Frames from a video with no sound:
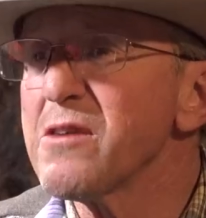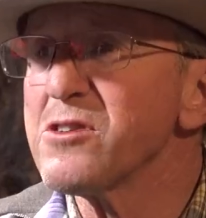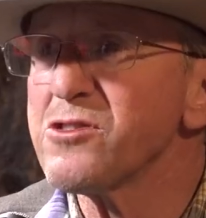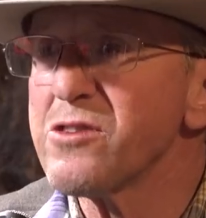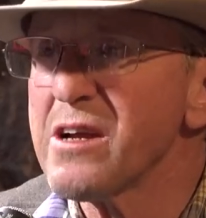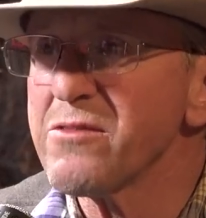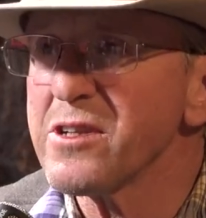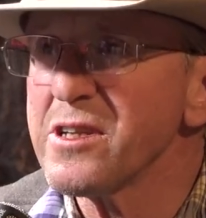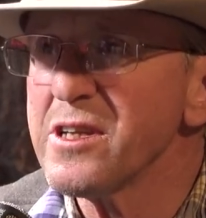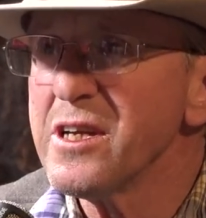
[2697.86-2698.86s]
I was
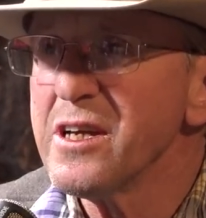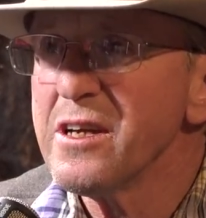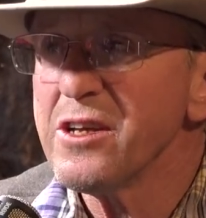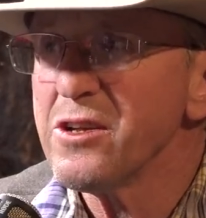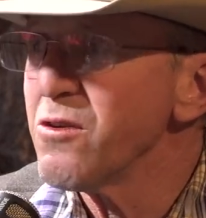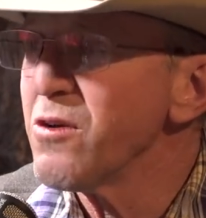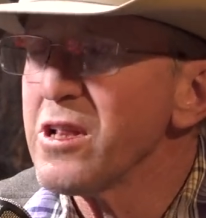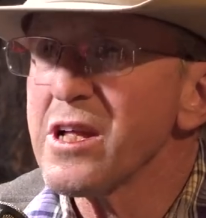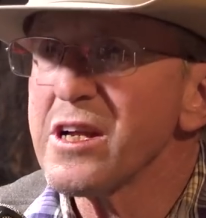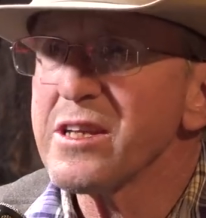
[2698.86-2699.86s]
traveling, a
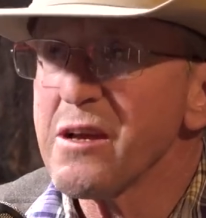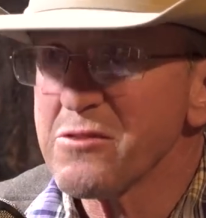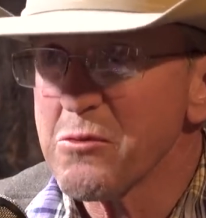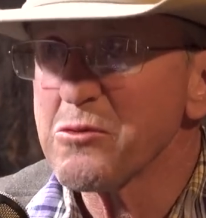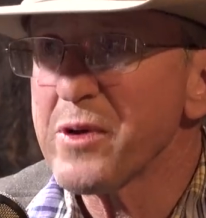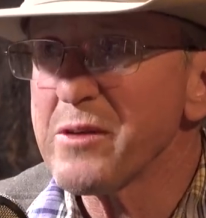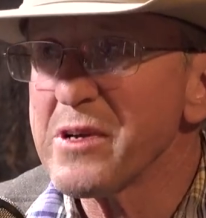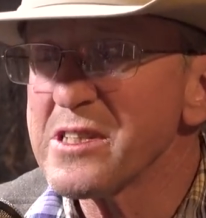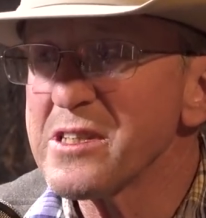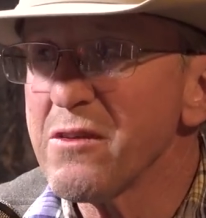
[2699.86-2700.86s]
lot of times I was by
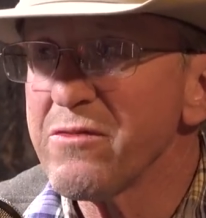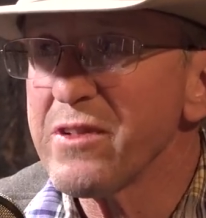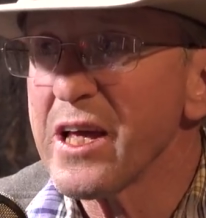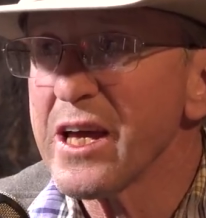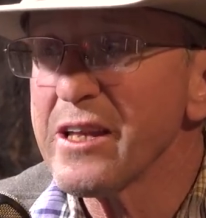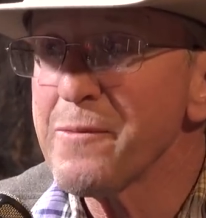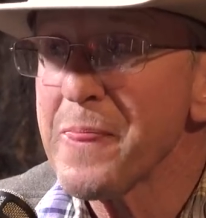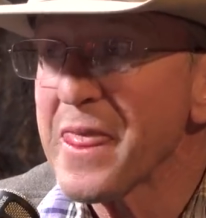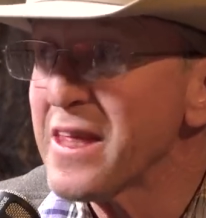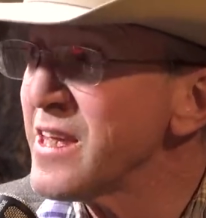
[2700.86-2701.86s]
myself flying,
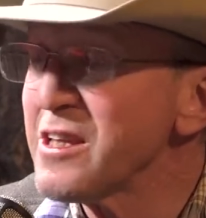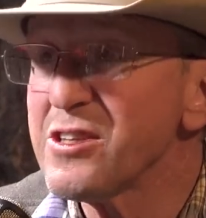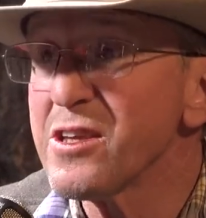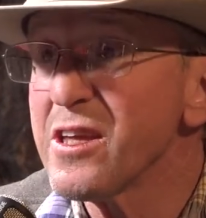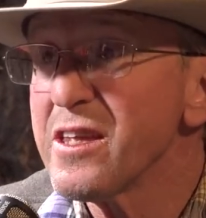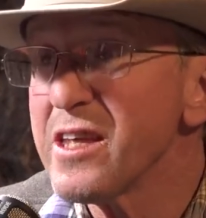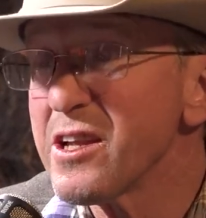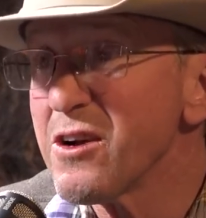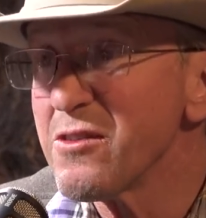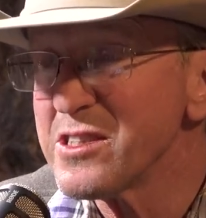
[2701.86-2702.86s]
and
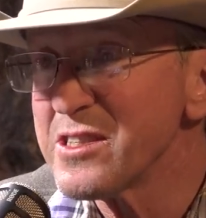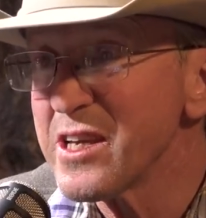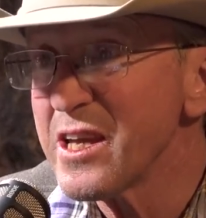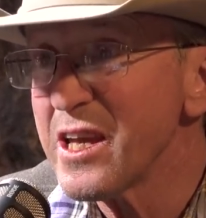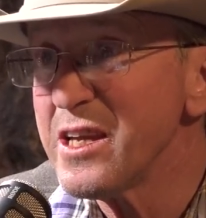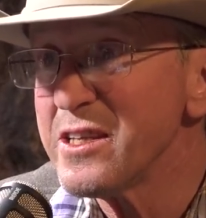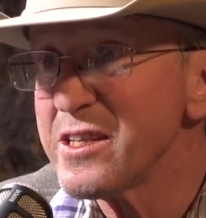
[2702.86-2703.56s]
they'd always say, "Hey,